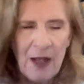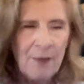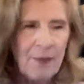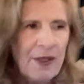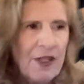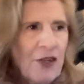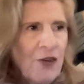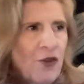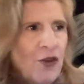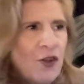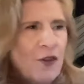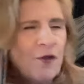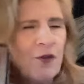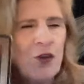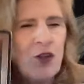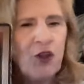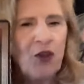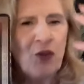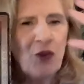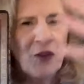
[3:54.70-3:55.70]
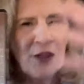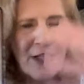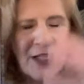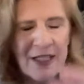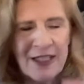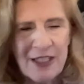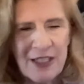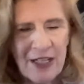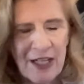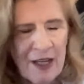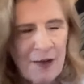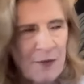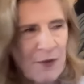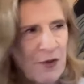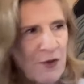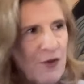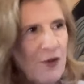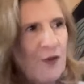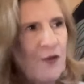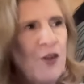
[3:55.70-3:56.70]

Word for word: But in order for new things to come through,